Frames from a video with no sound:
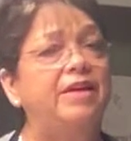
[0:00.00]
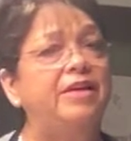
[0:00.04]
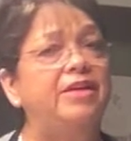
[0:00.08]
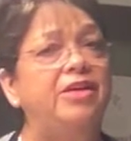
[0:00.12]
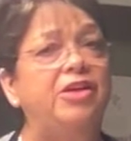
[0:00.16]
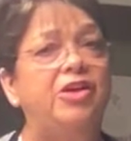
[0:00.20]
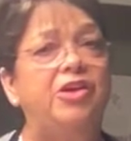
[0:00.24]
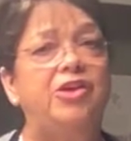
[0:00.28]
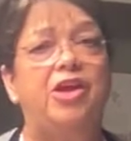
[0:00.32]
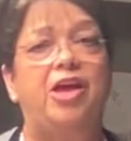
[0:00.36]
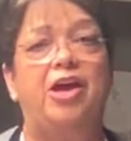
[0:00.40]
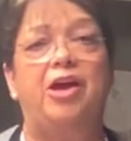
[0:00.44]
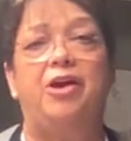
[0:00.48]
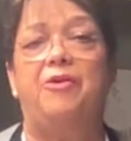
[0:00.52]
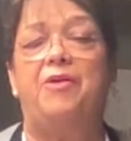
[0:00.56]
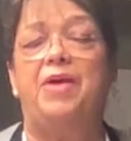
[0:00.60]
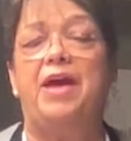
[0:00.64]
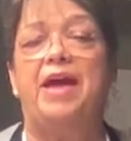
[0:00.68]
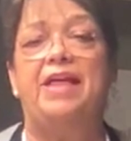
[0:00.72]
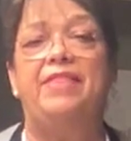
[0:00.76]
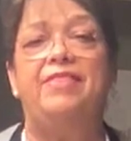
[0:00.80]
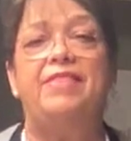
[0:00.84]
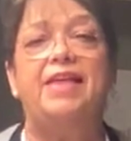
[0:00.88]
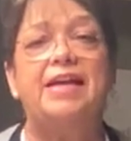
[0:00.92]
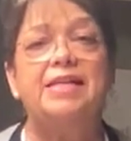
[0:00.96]
you know,
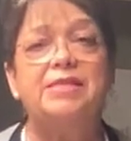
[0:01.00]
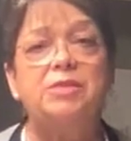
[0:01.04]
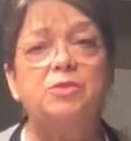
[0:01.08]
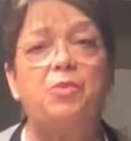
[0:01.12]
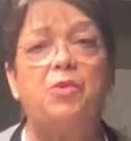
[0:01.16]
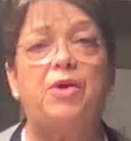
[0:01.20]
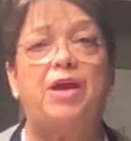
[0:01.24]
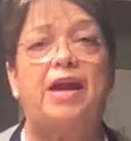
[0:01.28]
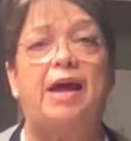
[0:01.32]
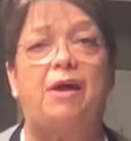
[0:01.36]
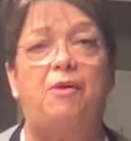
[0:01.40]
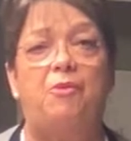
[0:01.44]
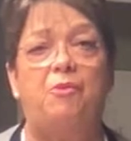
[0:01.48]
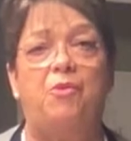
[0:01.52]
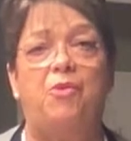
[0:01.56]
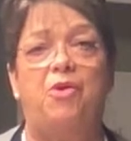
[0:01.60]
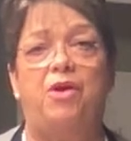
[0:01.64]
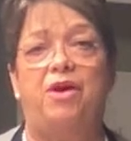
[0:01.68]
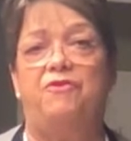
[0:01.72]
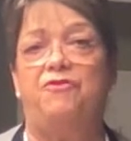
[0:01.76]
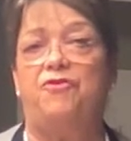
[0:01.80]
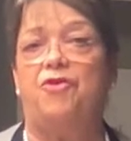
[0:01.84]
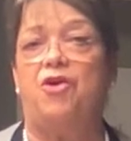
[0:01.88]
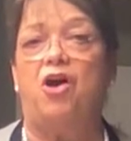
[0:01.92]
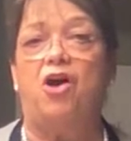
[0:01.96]
and that's what I
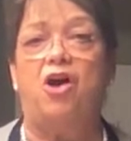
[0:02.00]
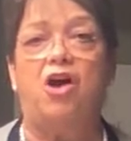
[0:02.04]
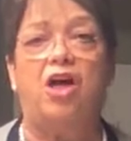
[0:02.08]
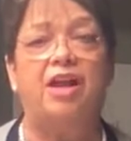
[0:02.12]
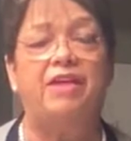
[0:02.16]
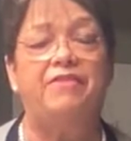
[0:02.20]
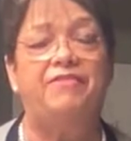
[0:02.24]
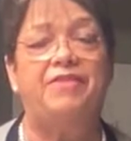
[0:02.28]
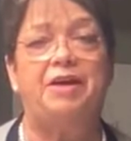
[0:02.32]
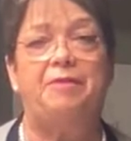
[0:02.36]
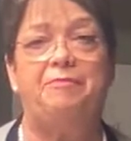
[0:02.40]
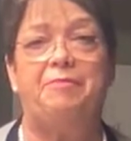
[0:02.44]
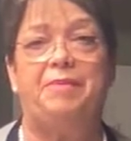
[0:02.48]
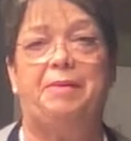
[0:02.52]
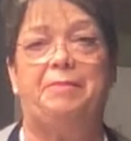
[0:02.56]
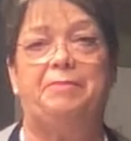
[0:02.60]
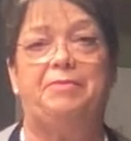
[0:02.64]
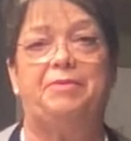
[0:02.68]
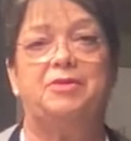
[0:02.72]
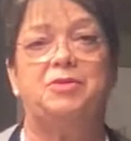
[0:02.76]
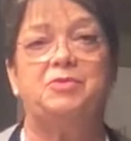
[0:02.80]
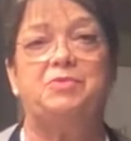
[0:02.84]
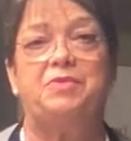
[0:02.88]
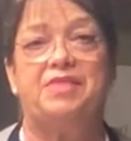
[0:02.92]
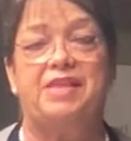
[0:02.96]
want for all of our
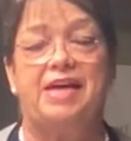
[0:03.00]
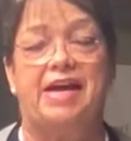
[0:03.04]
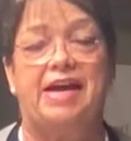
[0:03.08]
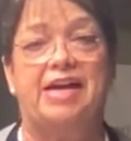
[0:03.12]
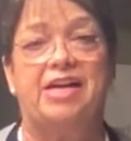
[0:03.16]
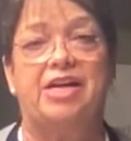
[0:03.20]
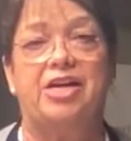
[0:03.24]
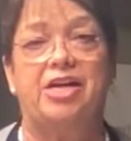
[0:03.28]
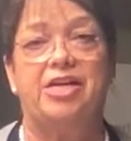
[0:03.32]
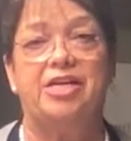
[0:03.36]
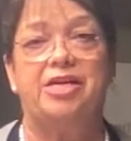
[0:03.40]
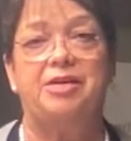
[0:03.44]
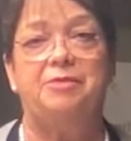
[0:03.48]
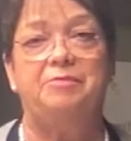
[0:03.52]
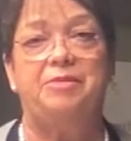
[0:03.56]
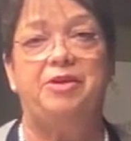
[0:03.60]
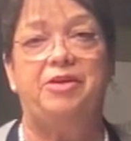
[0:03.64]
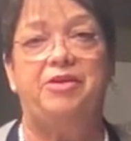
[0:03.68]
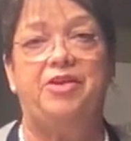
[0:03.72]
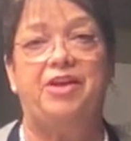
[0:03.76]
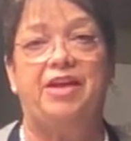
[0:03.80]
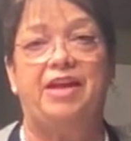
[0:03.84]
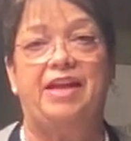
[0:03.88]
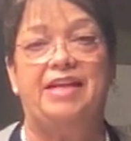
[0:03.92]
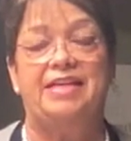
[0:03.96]
members with I Got
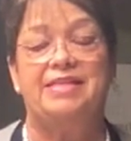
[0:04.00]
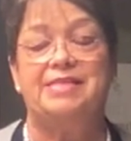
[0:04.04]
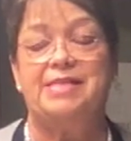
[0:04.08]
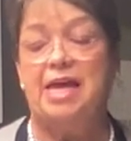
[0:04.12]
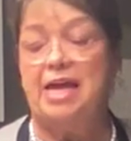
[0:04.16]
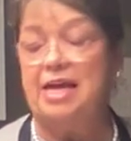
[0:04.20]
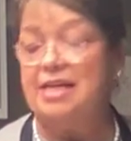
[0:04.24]
Communities.